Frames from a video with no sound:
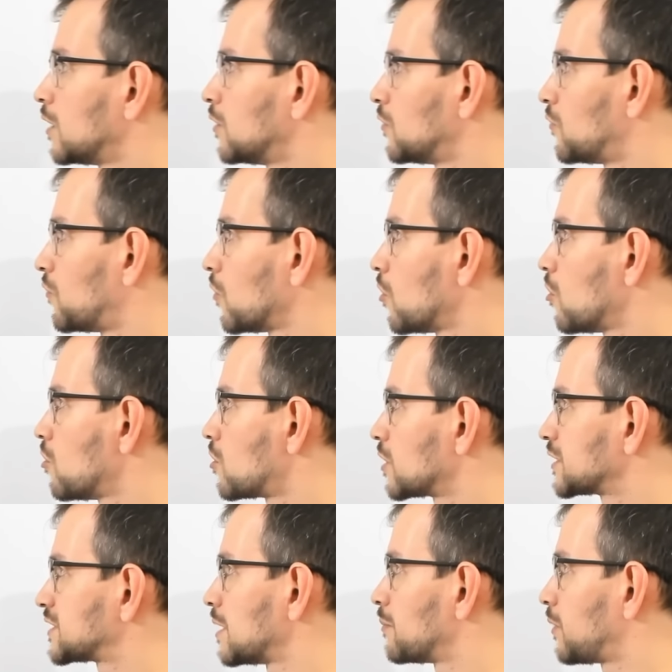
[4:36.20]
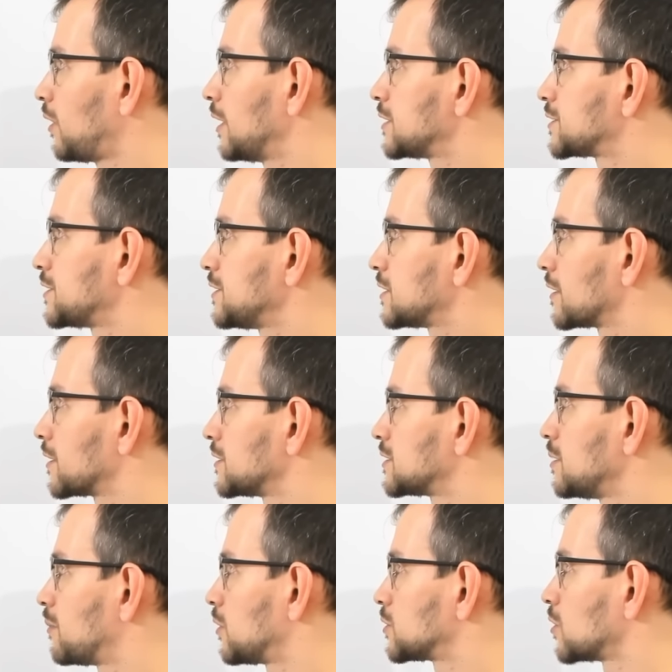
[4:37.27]
For example, let's see something
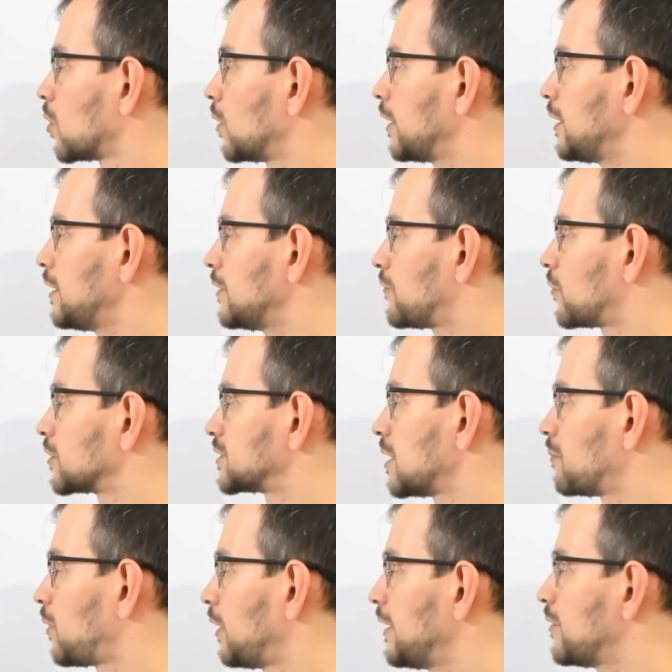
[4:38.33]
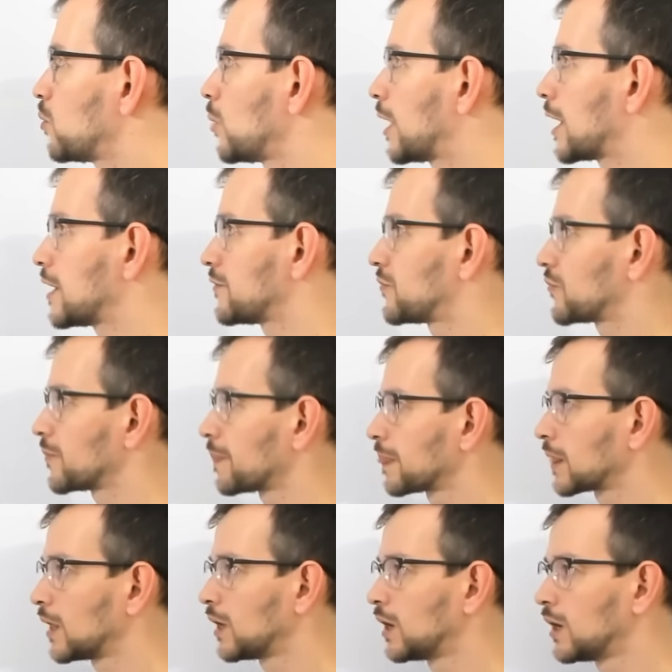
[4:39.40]
simple. So, for example, if we have
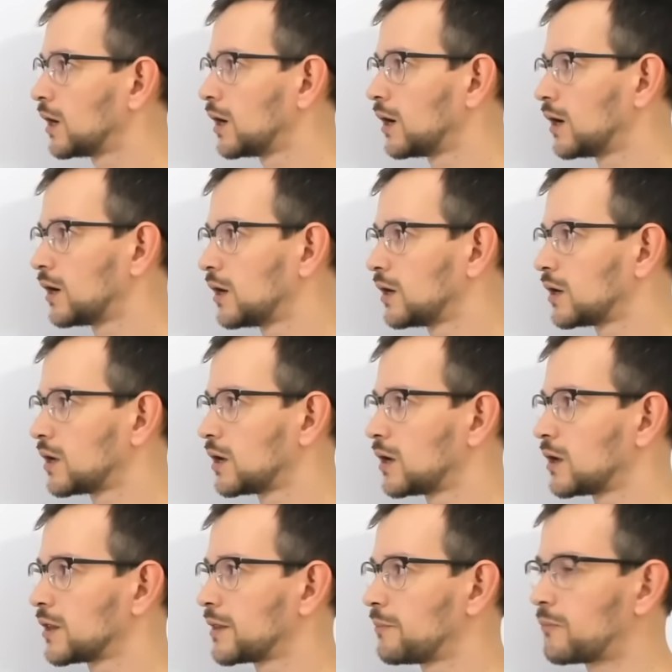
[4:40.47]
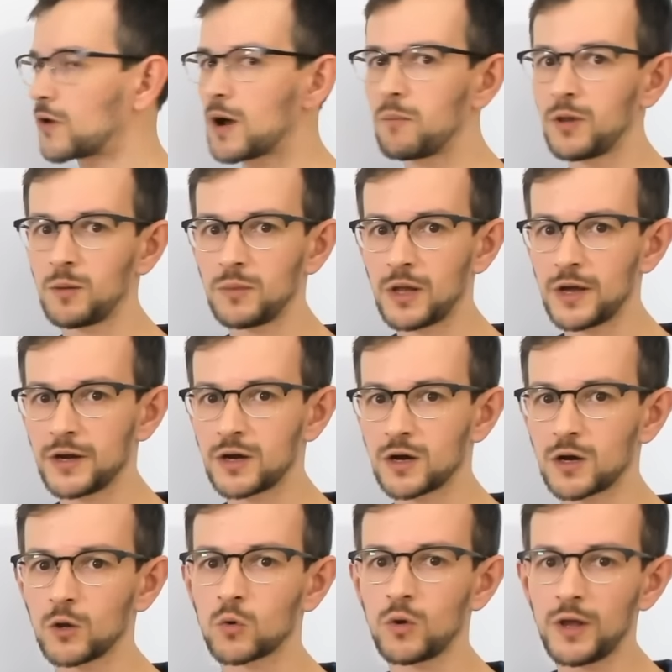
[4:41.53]
the problem like
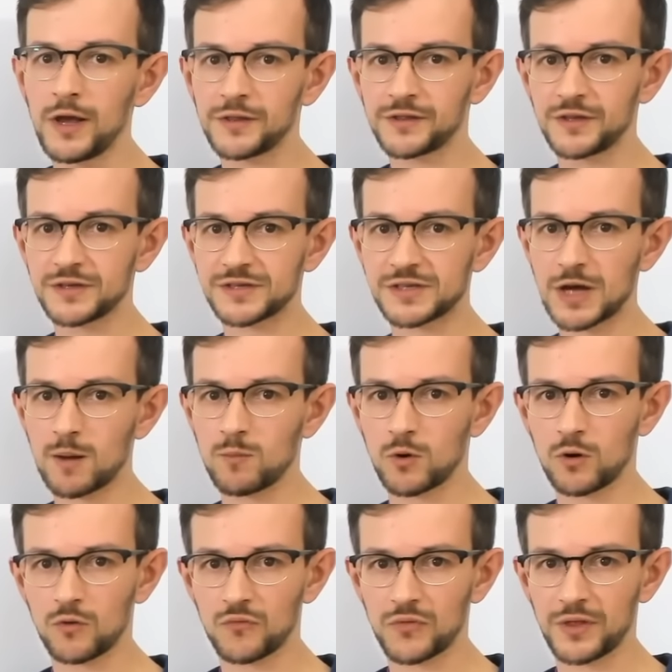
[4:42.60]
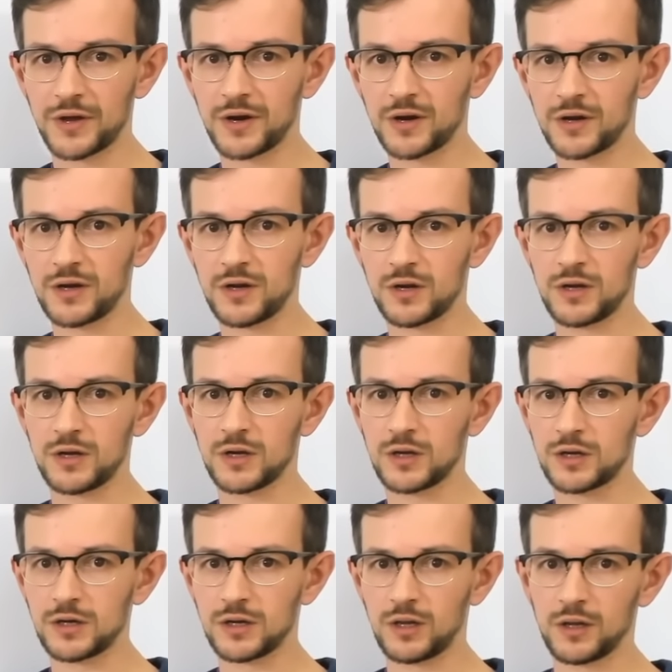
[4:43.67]
calculate the sum of the
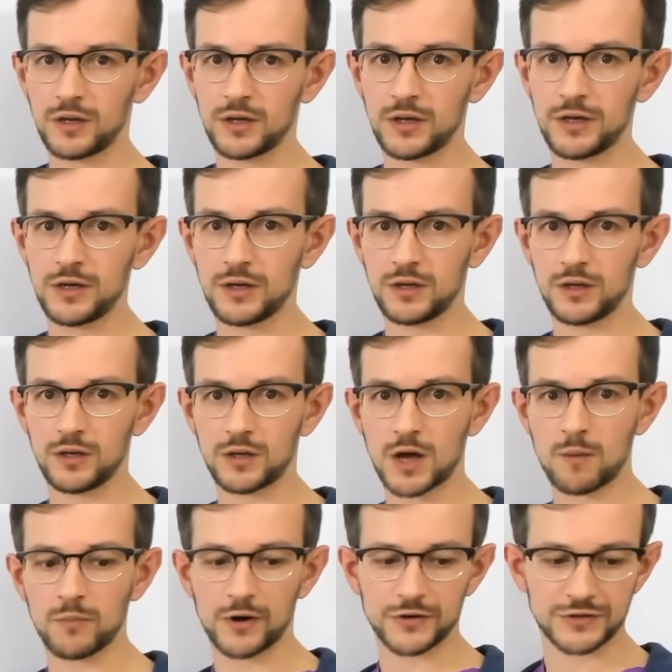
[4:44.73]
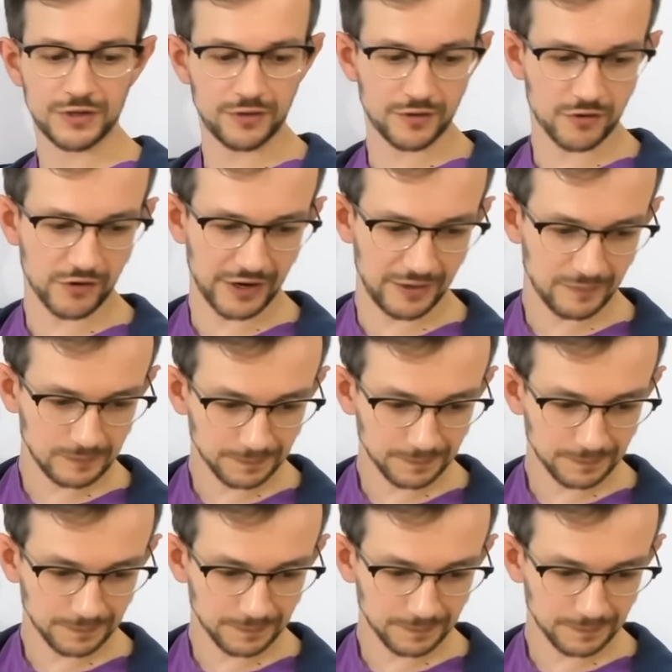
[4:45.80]
numbers in the array.